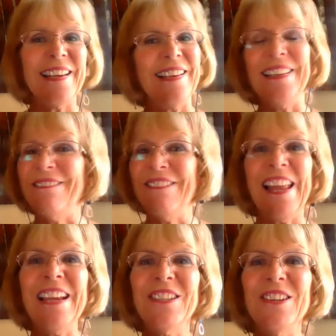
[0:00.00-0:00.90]

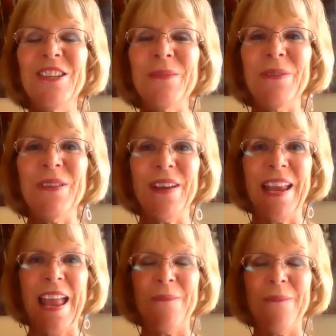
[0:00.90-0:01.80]
relationship with your
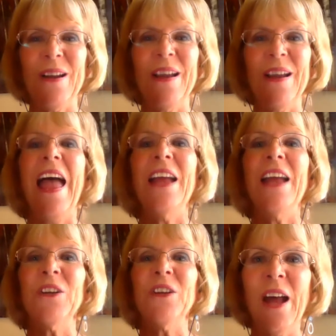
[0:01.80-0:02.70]
camera, and
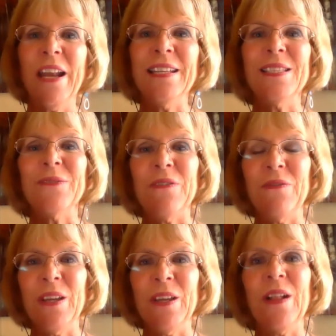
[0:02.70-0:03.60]
your audience will
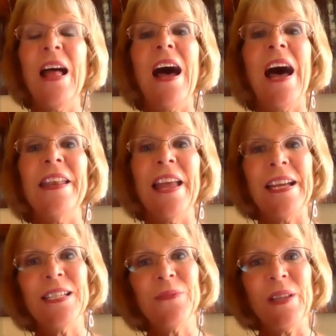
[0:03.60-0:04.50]
feel a
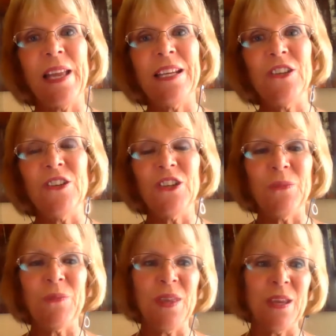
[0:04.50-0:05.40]
nice relationship
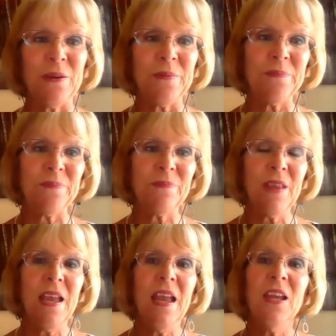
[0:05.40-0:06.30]
with you.
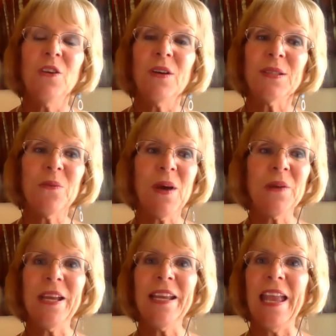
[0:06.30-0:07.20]
You also
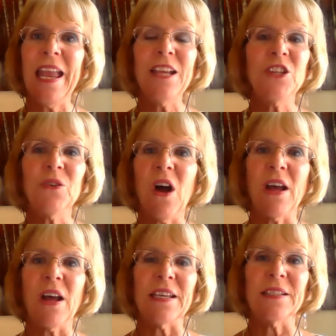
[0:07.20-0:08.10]
want to engage your
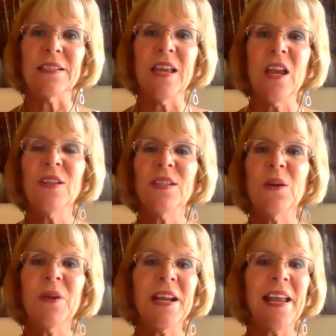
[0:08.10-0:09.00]
audience. So
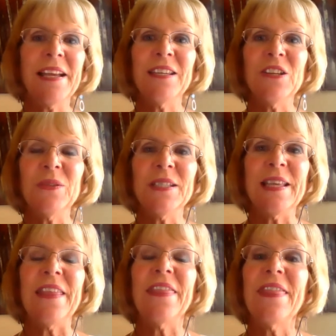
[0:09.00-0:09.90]
what I'd like to do is
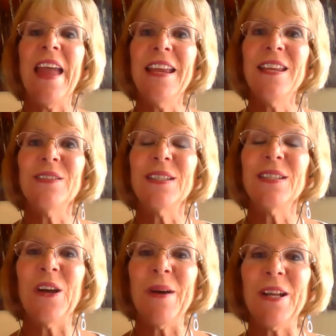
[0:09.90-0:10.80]
say thank you
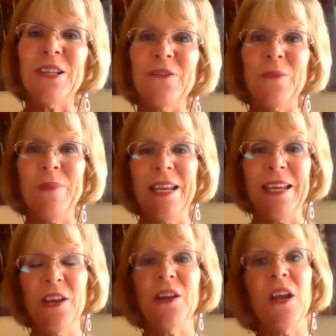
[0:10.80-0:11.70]
so much for being
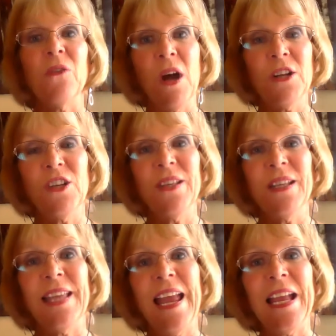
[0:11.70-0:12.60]
here and watching
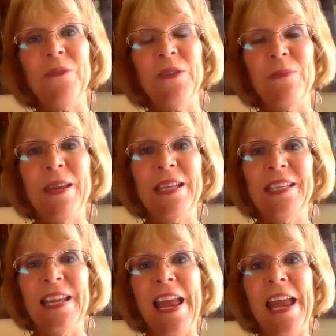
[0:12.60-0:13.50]
this Hangout with me
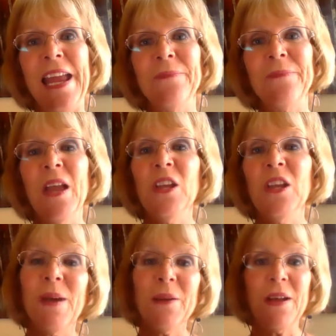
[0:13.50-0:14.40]
today. You
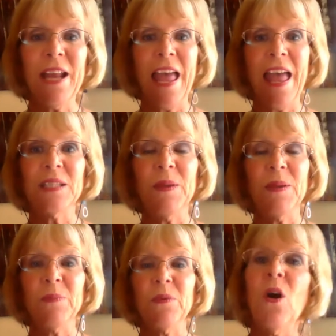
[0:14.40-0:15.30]
might want to ask
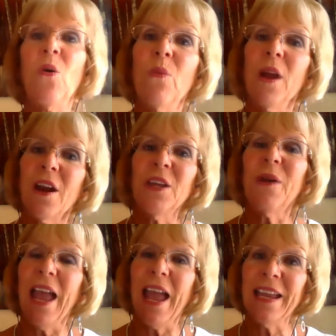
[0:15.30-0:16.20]
people, where are you
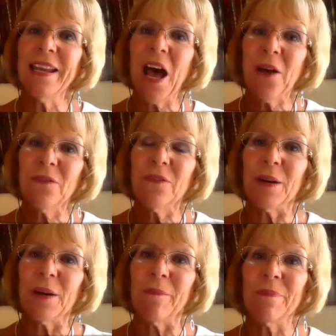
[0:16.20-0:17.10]
hanging out
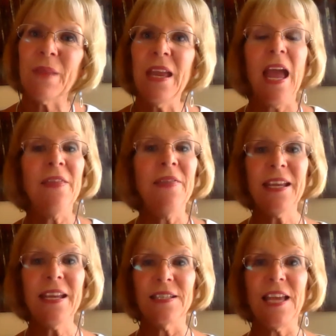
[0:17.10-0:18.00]
from? And they
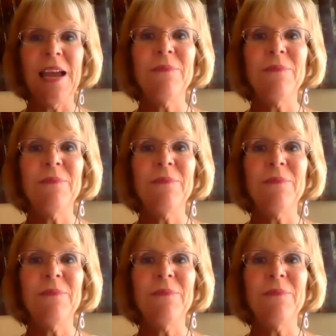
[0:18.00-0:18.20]
can type